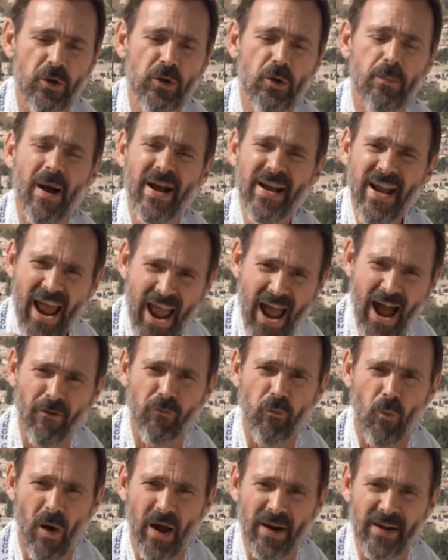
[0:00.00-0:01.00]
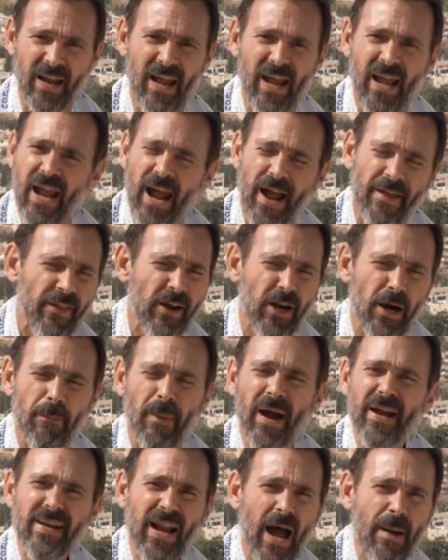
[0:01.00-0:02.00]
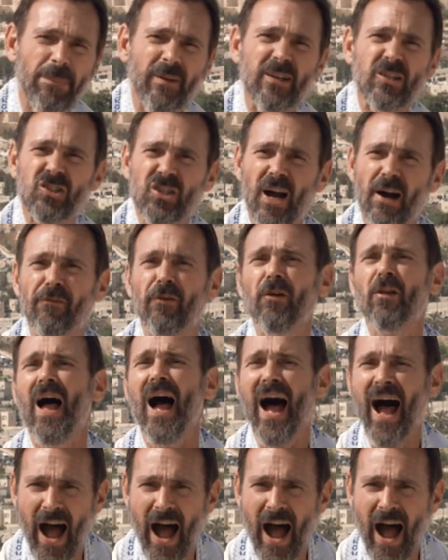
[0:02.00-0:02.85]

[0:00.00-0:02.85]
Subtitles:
You might have one, and then it might not be several